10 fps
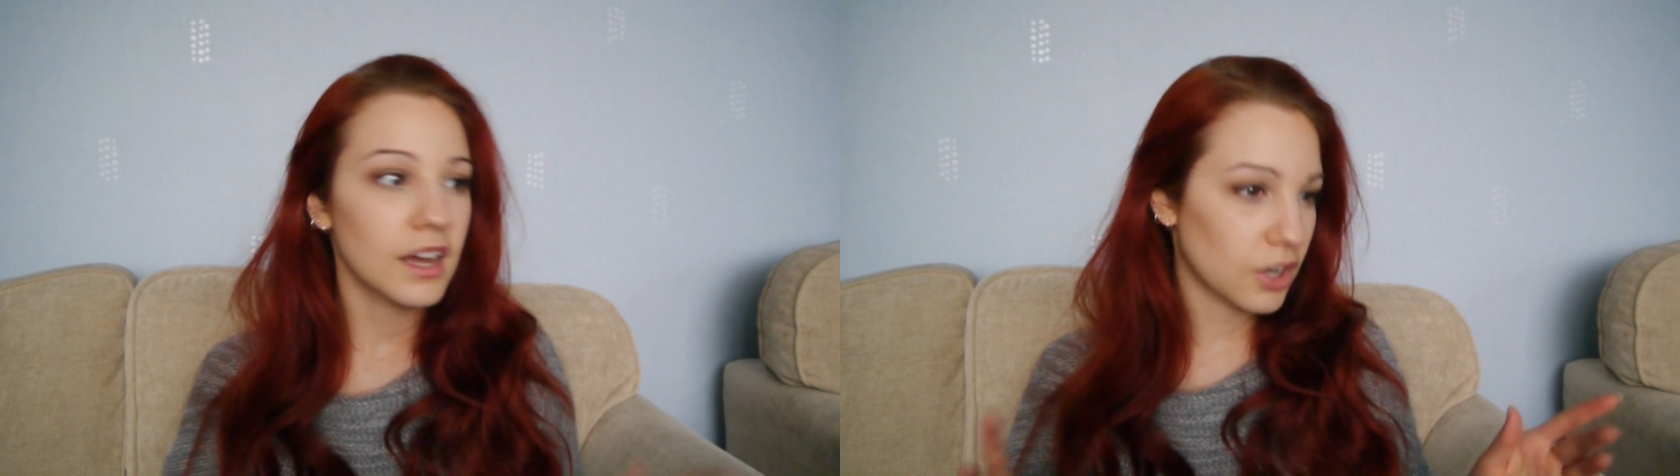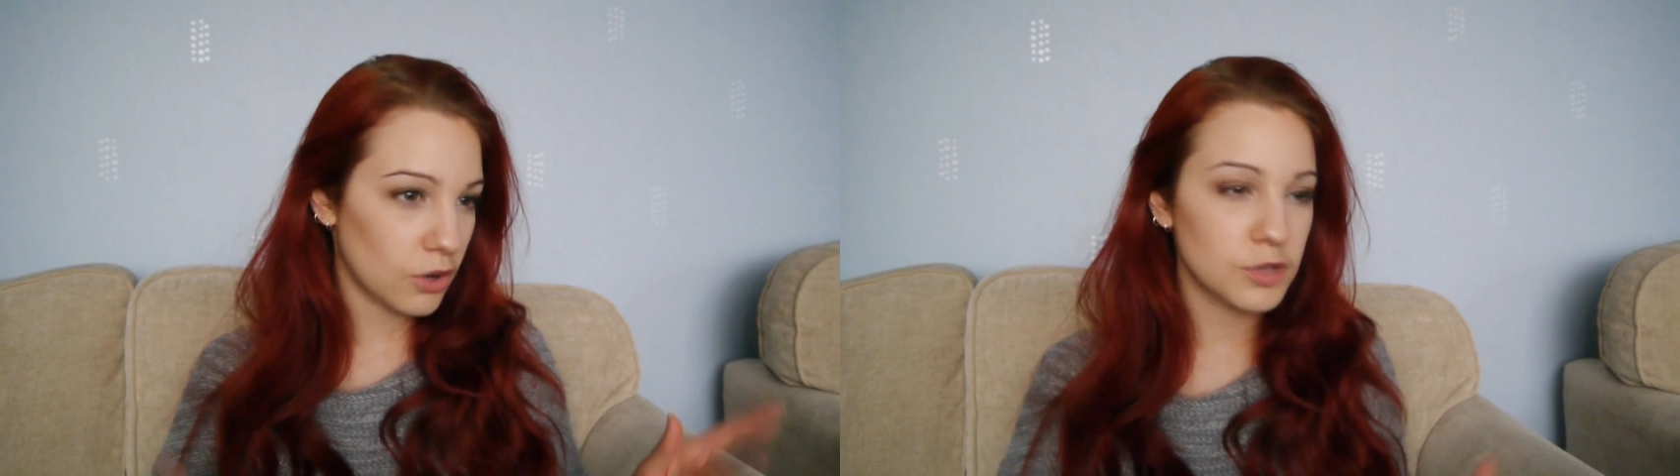
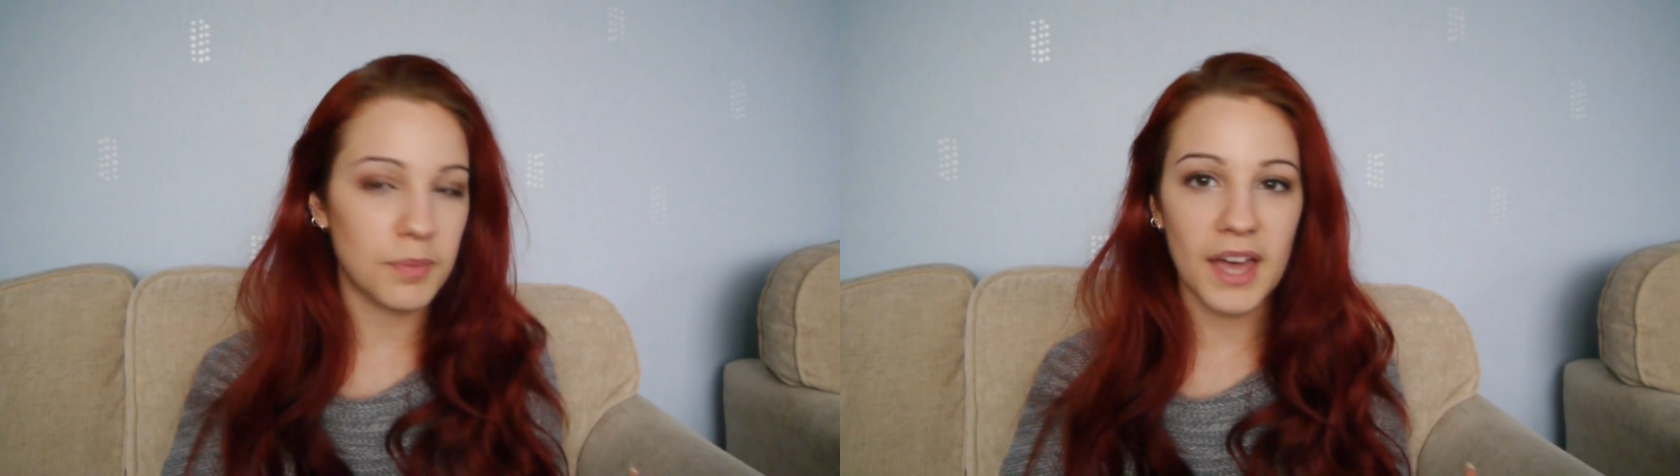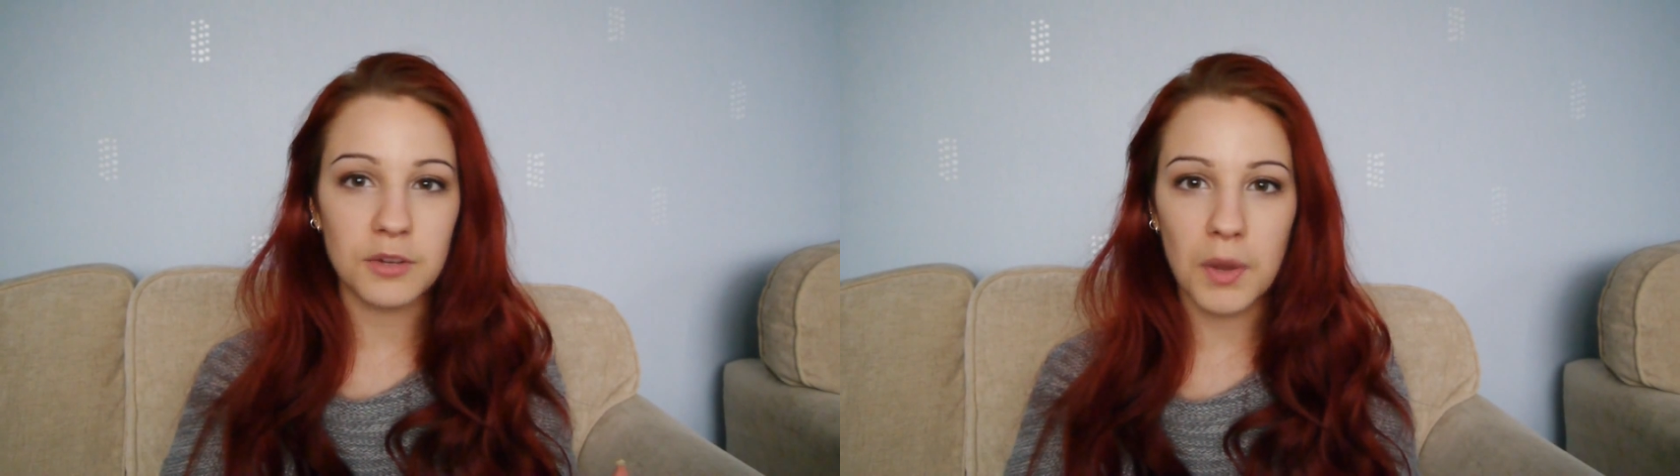go to
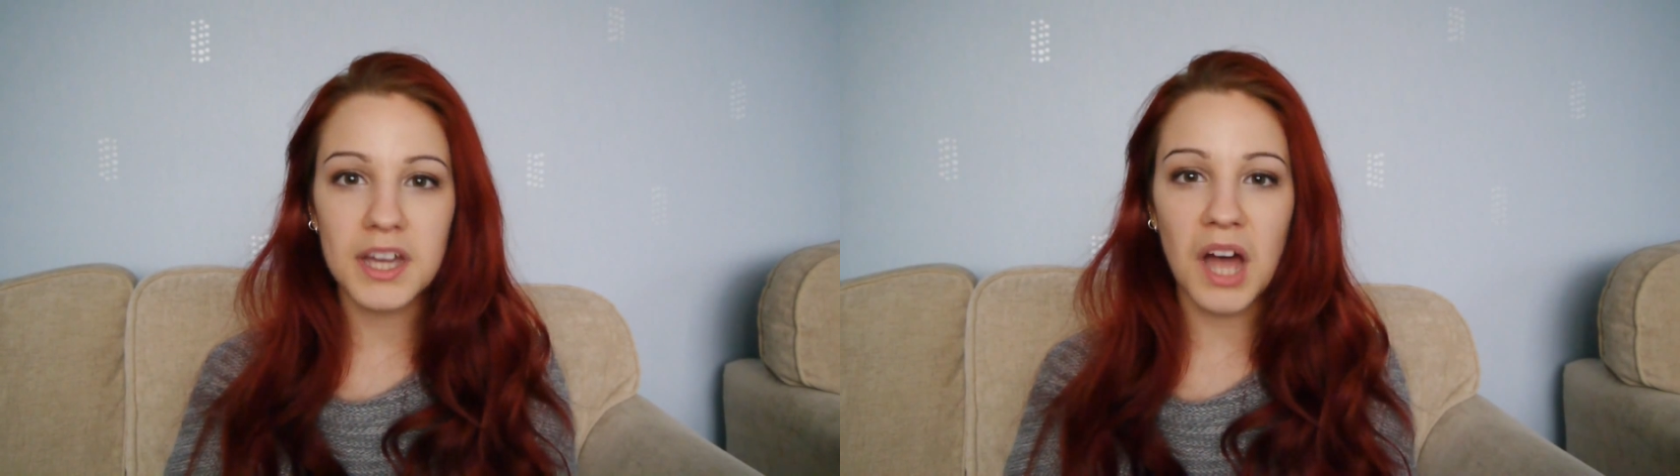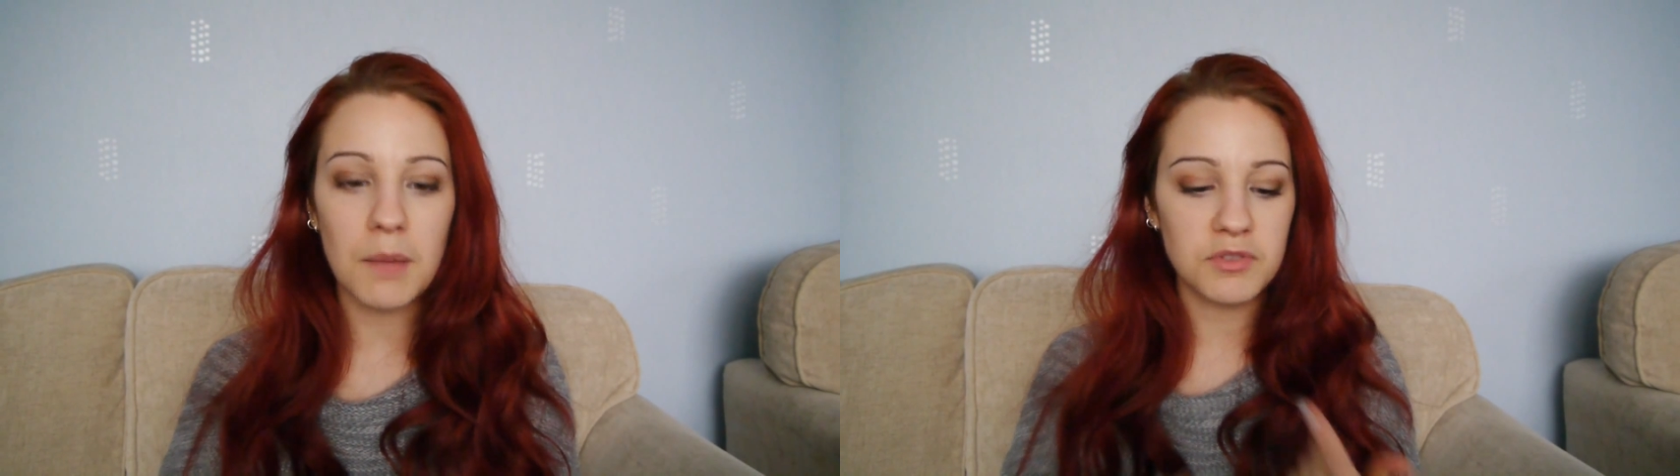bed,
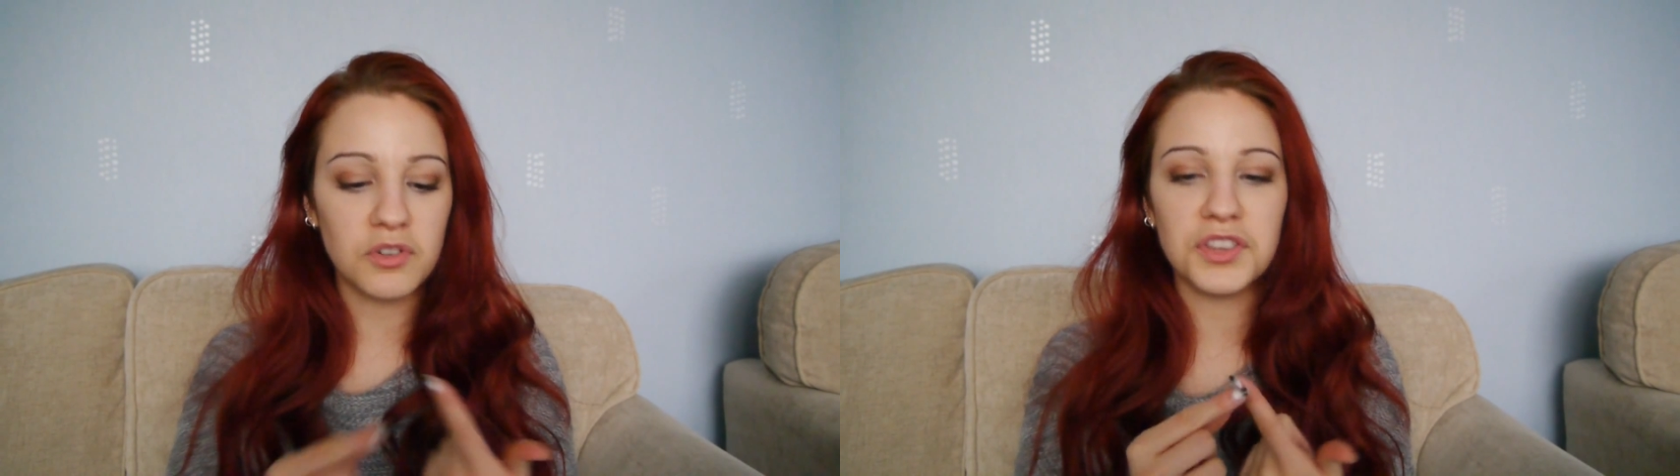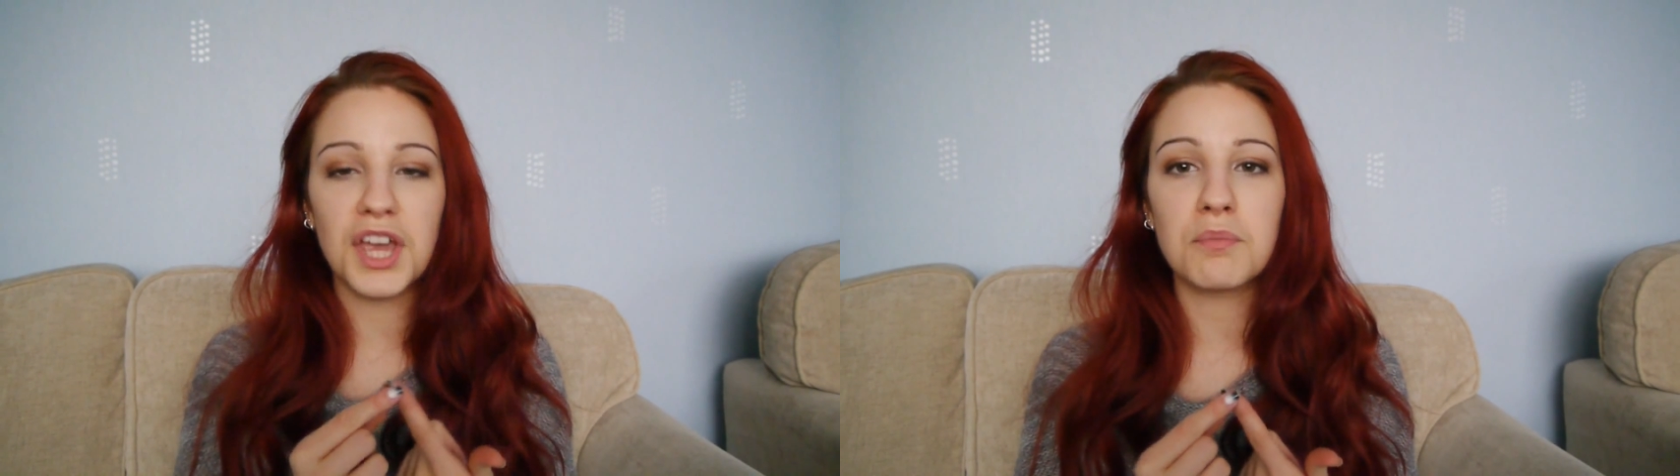wake up, you've
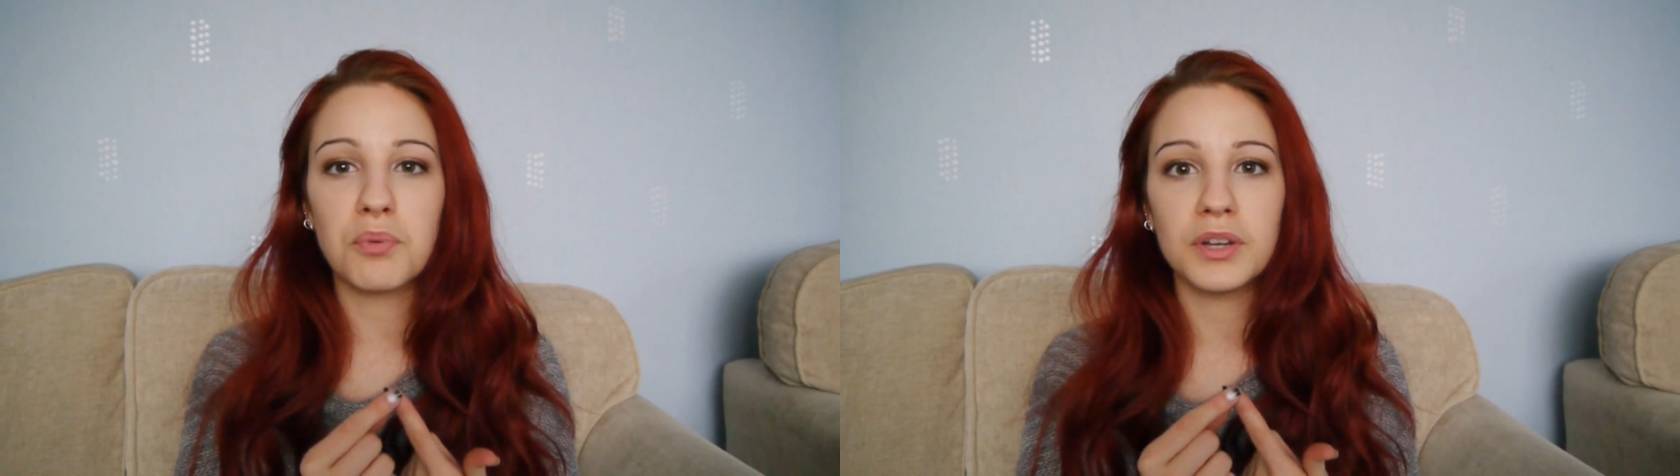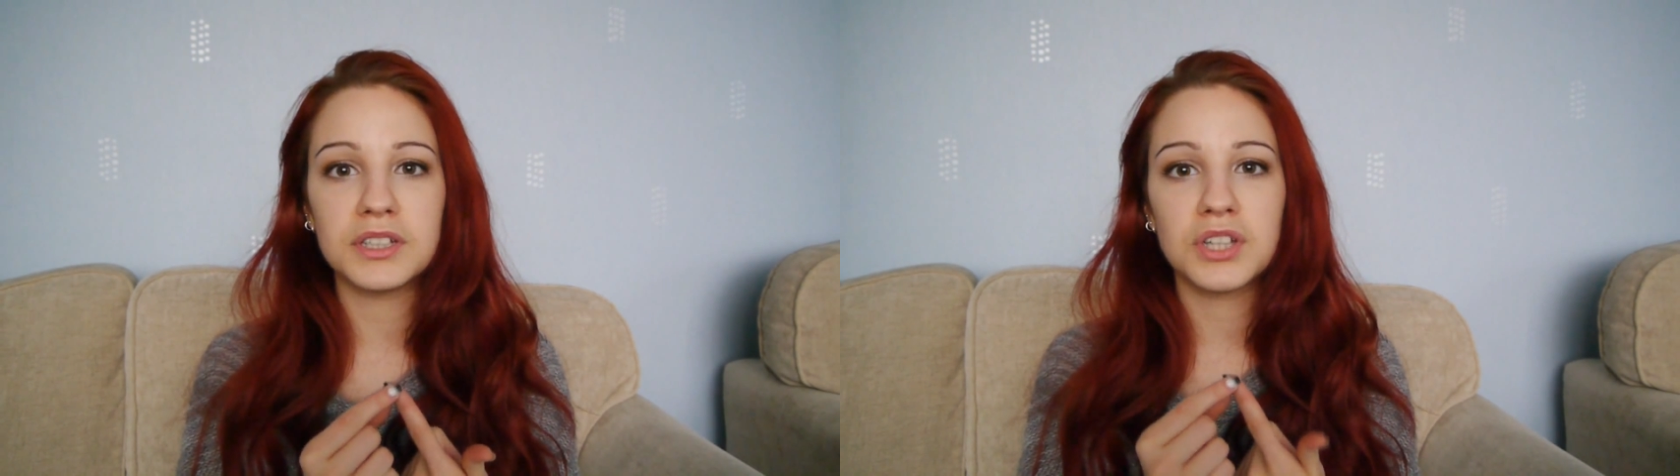got the
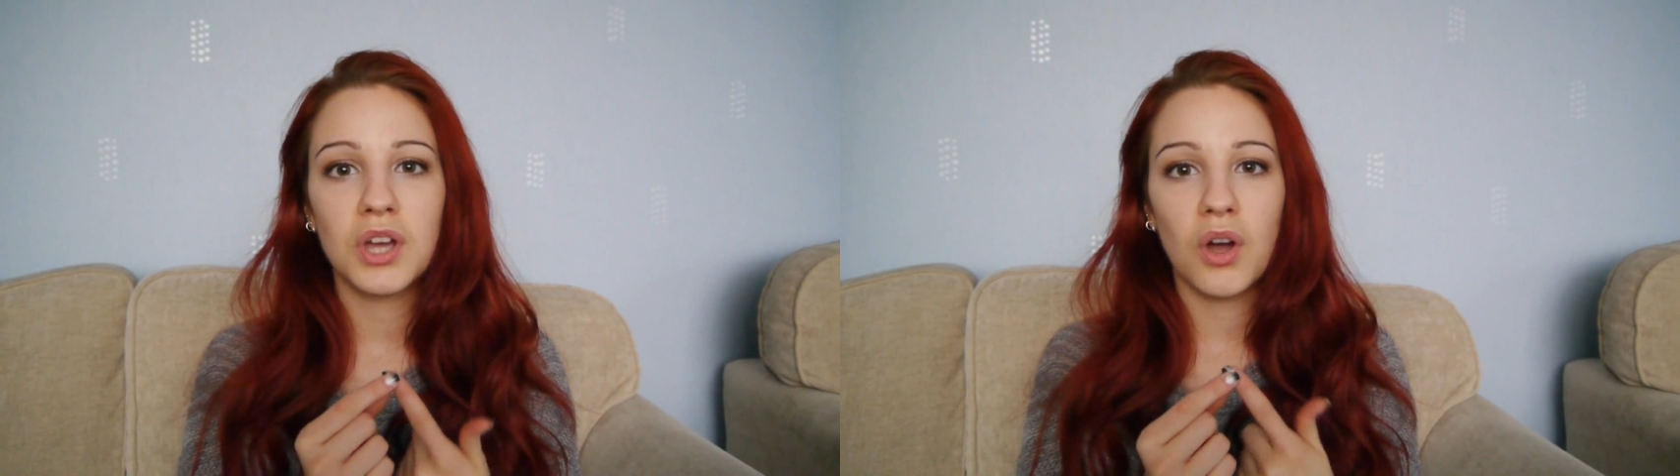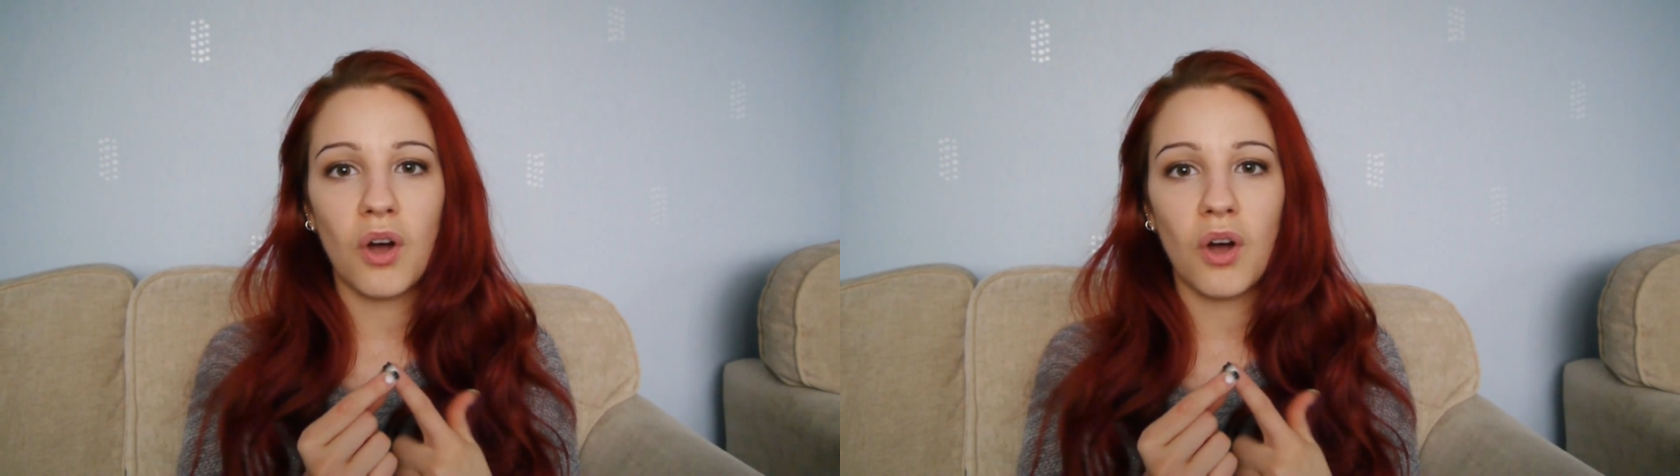imprint